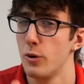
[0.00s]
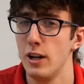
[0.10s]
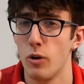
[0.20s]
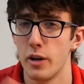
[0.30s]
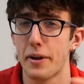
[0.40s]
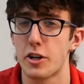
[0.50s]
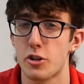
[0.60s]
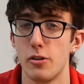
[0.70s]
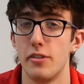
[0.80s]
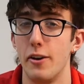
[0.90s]
really want to make
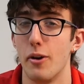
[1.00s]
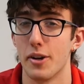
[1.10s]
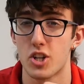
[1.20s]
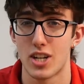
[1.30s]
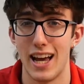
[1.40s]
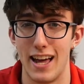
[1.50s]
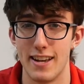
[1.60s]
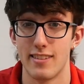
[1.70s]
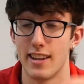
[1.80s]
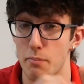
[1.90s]
sure that you
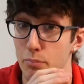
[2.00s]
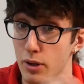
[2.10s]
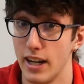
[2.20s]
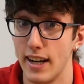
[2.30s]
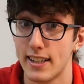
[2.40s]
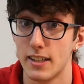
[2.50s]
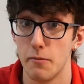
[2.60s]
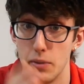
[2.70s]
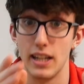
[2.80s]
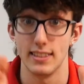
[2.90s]
understand that a
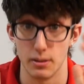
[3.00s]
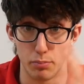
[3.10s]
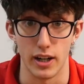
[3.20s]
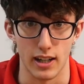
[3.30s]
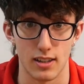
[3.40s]
break means a break.